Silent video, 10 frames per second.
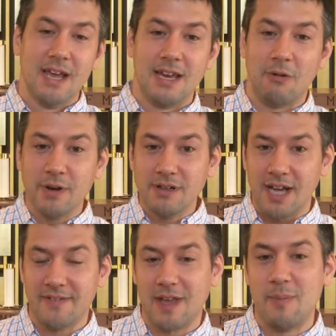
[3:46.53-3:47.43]
Now, real
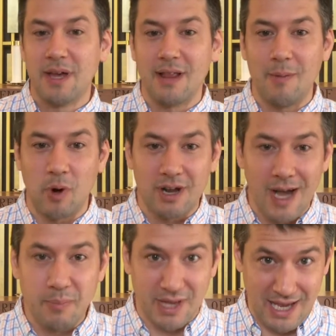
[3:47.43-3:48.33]
life can be a lot more
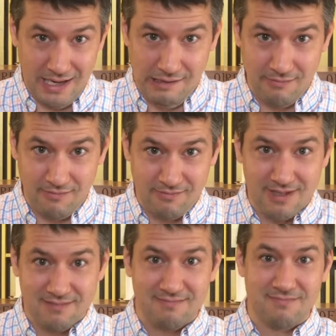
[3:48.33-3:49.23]
complicated,
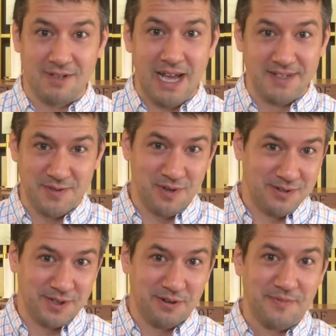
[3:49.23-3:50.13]
as you
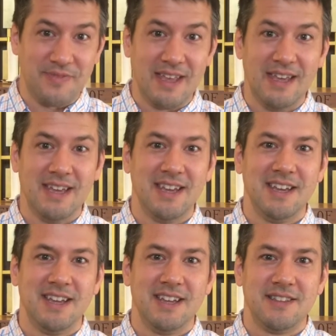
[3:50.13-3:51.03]
all know.
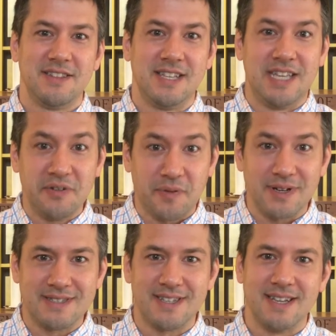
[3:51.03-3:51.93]
The
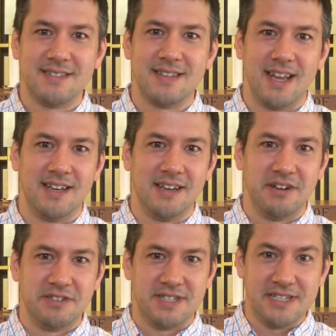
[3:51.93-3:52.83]
differences and
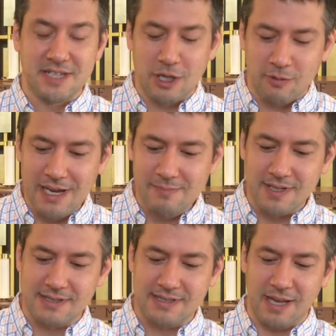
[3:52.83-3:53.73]

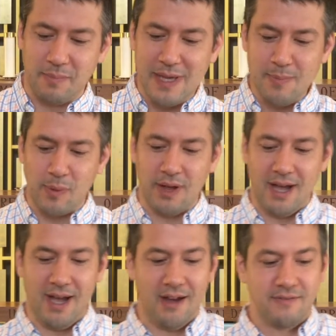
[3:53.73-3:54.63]
disagreements that people
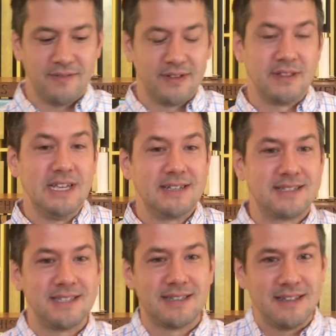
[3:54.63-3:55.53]
have lead us
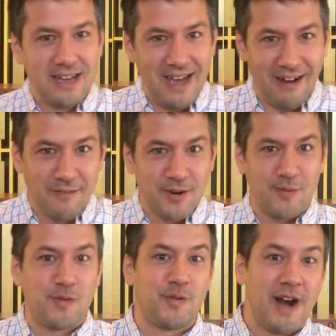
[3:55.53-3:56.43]
into an ever
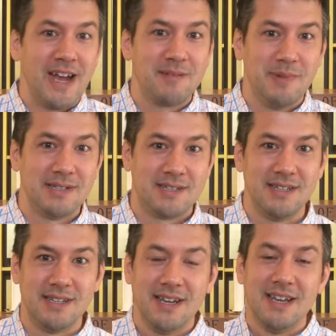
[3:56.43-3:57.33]

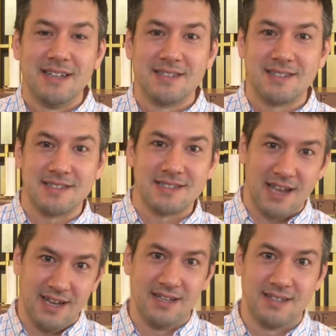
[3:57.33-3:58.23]
fragmented
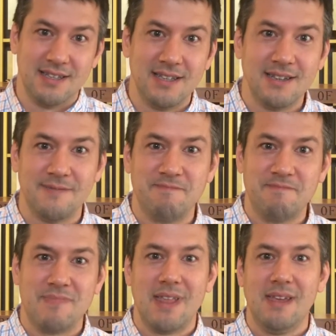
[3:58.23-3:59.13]
society,
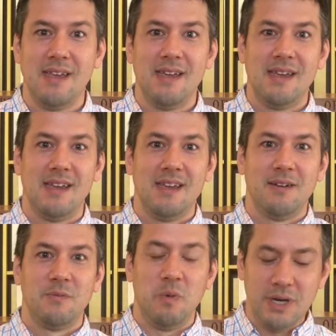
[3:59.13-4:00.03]

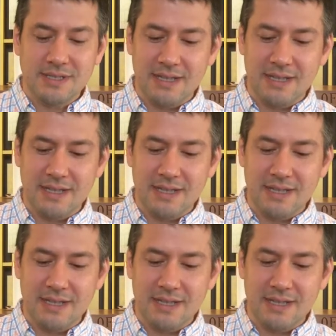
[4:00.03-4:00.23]
one